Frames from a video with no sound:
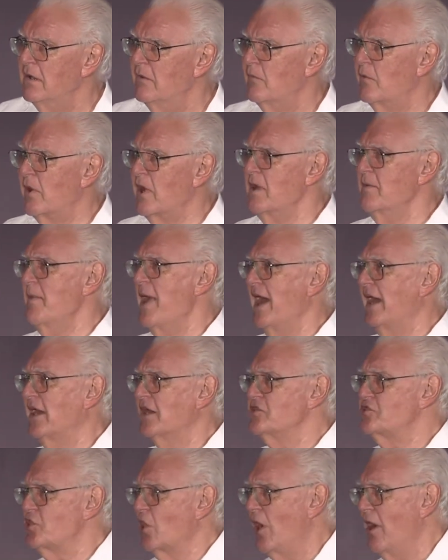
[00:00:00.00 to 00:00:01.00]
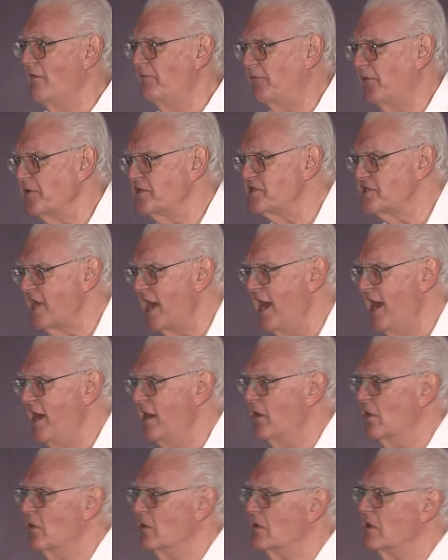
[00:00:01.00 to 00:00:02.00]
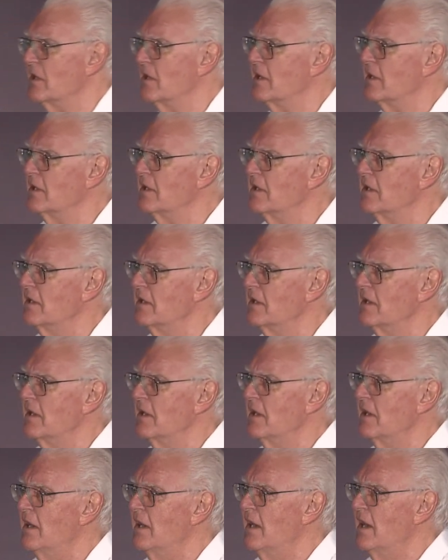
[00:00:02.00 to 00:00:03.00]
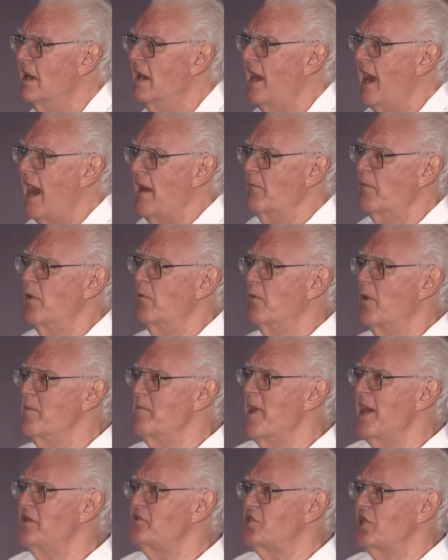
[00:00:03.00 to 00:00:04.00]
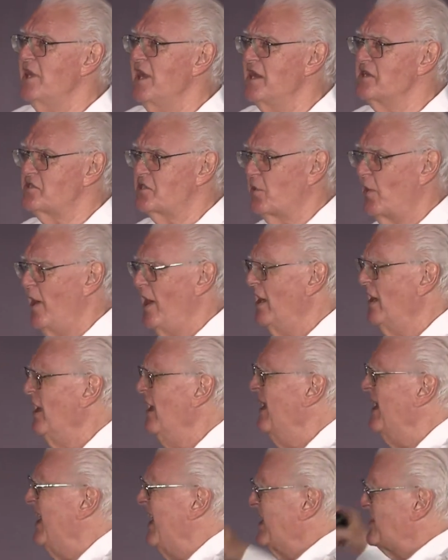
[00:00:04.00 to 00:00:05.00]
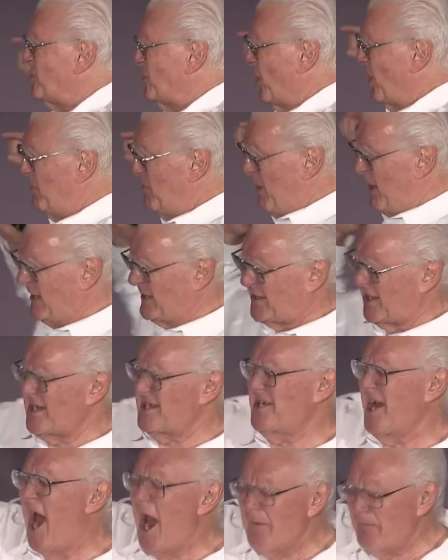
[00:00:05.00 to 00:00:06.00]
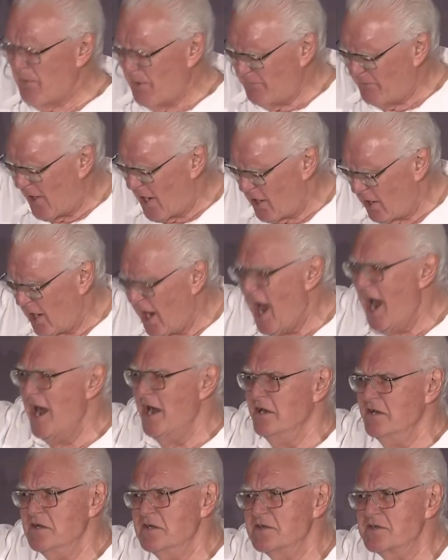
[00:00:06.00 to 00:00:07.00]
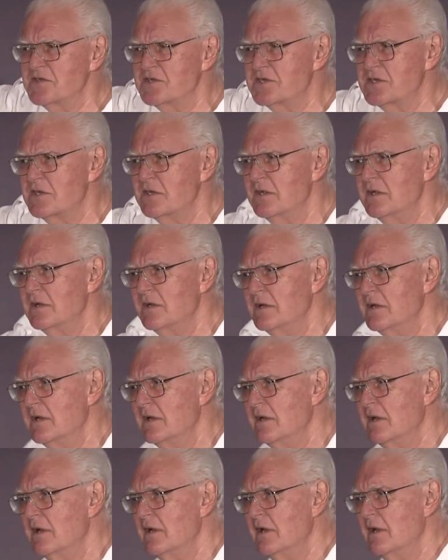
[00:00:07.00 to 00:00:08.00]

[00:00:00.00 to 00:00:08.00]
We're to make a joyful sound. And when we mention Israel, it should be at the top of our lungs. Amen.